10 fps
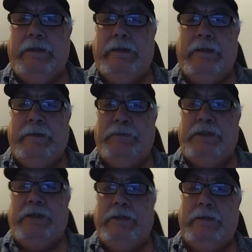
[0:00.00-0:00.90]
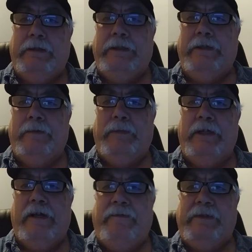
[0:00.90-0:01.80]
I'm just chilling here in my
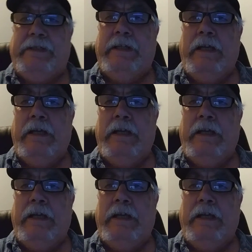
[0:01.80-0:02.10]
office.